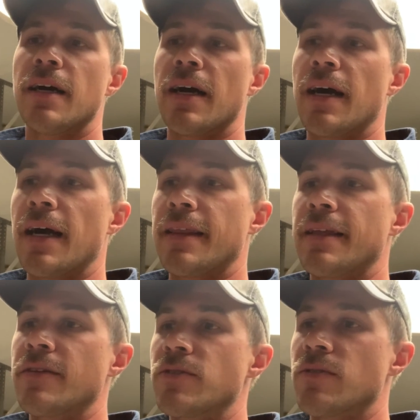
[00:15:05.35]
Uh, I
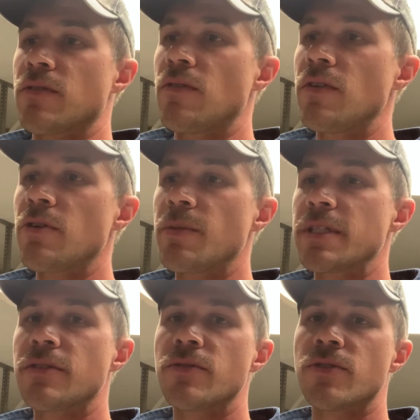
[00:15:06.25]
think those are a little
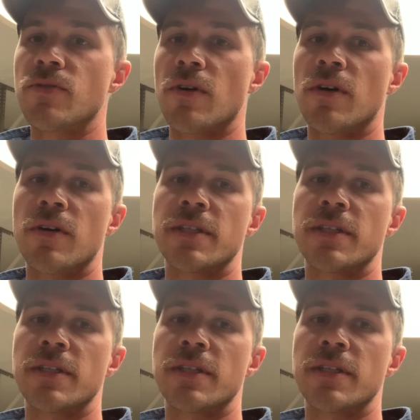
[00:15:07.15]
bit too strong.